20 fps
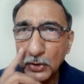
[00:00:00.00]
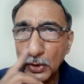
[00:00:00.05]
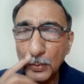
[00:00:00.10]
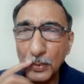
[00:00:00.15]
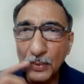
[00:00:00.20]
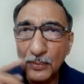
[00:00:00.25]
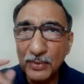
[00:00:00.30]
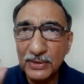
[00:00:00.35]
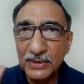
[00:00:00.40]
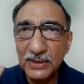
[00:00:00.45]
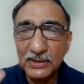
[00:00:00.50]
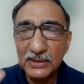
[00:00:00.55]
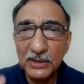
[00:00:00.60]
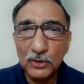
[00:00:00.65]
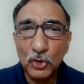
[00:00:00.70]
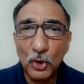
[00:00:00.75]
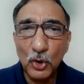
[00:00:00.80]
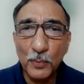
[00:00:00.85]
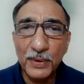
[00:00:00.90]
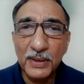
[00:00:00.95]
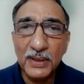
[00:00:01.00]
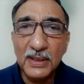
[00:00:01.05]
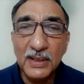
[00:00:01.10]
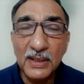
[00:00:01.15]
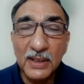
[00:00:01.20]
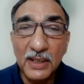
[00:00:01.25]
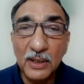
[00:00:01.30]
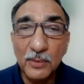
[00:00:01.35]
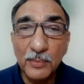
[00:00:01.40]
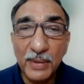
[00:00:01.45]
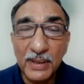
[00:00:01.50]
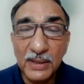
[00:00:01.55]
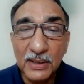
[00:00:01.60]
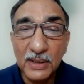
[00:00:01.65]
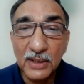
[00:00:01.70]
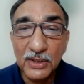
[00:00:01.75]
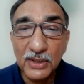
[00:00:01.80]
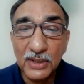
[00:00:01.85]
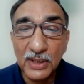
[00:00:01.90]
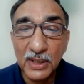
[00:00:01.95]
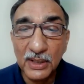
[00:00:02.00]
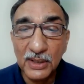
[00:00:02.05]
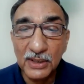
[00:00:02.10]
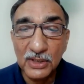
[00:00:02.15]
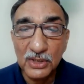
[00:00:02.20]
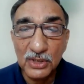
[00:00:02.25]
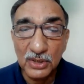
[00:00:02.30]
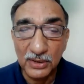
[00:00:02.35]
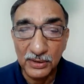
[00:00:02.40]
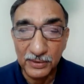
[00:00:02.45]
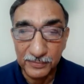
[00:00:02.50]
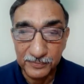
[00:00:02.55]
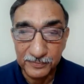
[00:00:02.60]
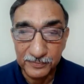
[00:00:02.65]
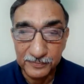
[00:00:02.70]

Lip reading: you remember, there's a topic healing mental retardation